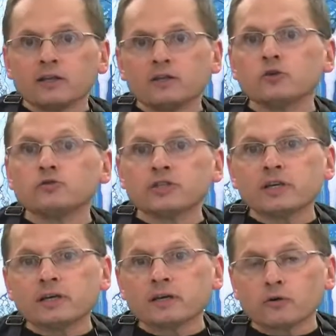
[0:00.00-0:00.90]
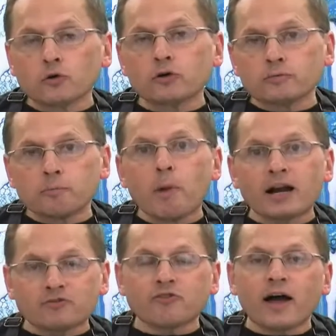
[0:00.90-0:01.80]
using or
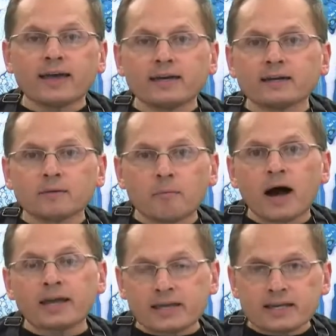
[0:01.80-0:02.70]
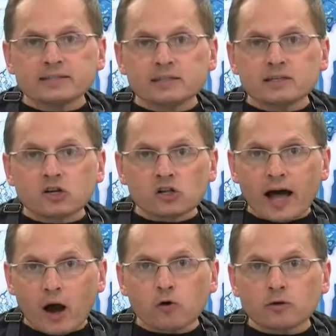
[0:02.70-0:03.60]
modifying my Easy
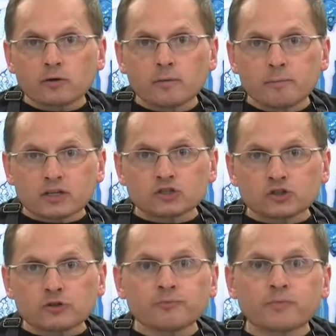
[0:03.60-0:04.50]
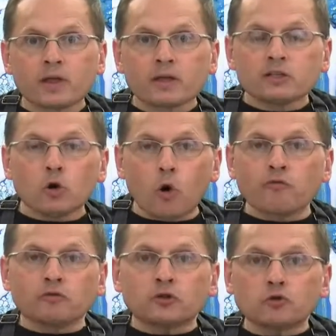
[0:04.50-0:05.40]
Cloud mixture
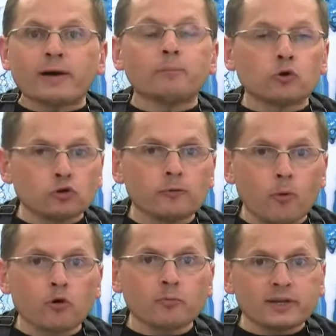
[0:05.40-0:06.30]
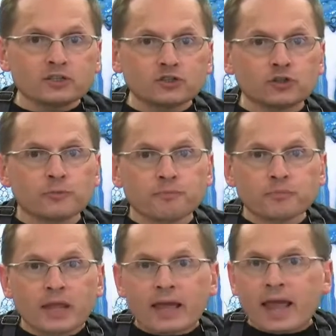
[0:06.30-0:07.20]
over to a pearl pour mixture,
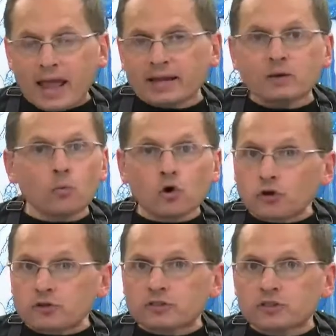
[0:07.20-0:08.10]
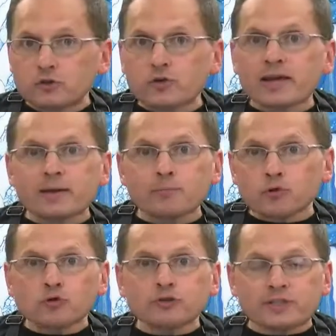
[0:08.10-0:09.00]
and it works. You can get
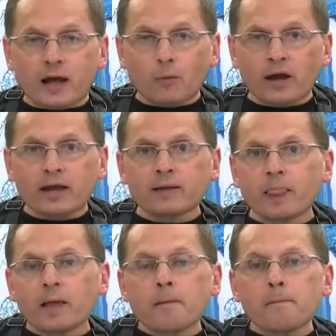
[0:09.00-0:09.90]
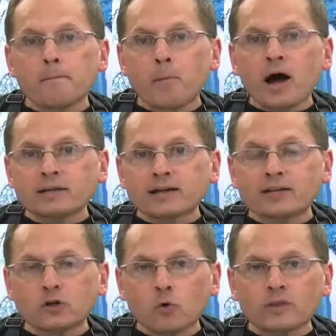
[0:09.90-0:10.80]
pearls that way, but I
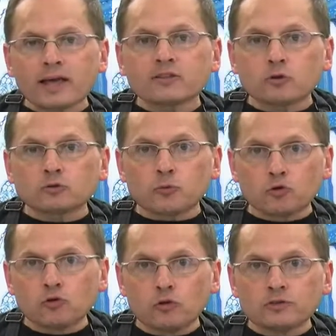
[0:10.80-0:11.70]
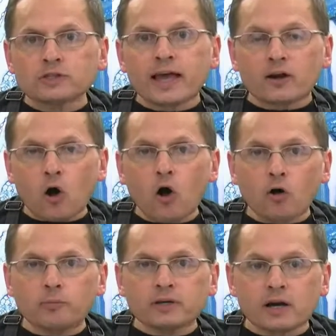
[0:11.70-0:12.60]
don't like those pearls at all
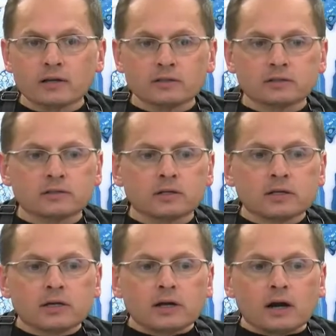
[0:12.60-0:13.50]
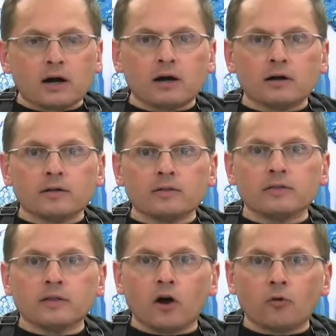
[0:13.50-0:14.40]
because
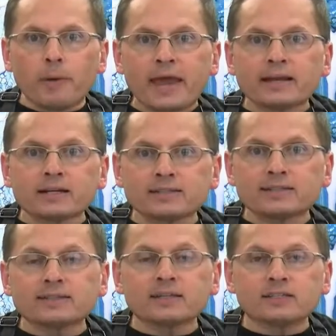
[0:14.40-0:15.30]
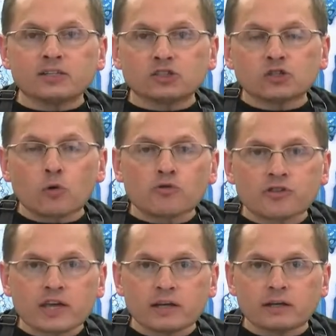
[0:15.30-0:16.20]
our paint consistency is so
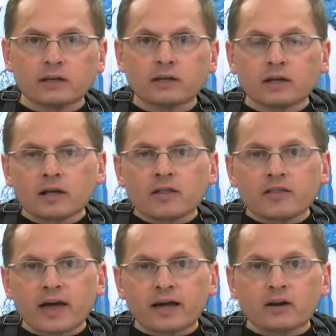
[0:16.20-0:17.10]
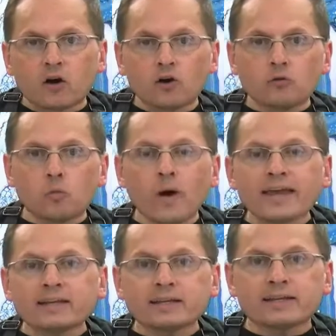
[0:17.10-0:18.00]
thin that our
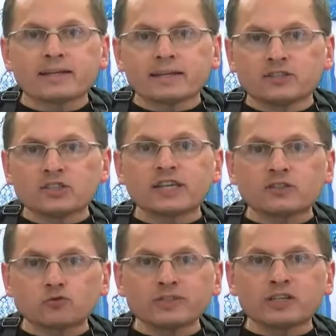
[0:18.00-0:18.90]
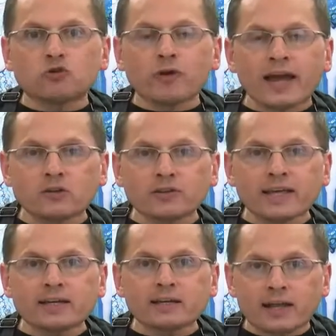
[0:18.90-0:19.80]
white just gets really
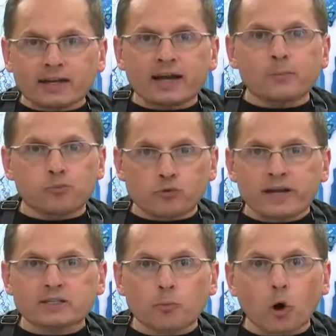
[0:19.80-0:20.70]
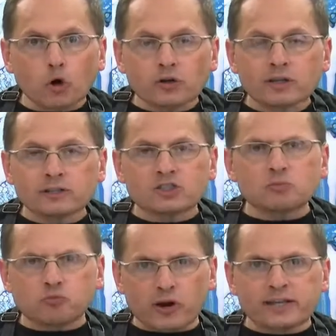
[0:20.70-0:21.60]
granulated and kind of breaks apart,
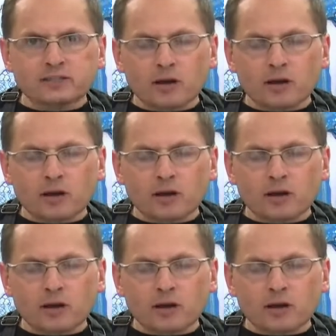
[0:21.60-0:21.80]
just breaks